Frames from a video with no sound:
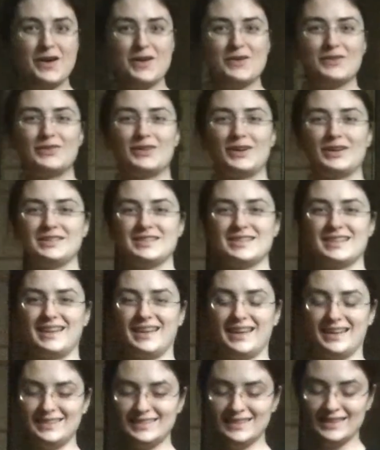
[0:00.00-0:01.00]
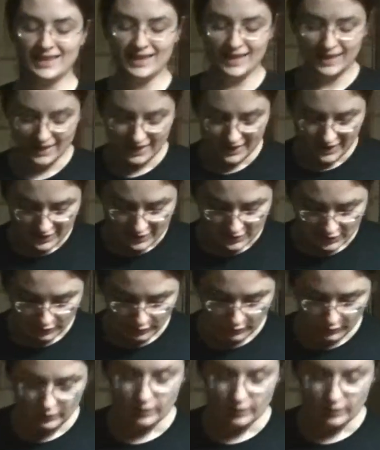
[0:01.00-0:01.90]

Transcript: front again. So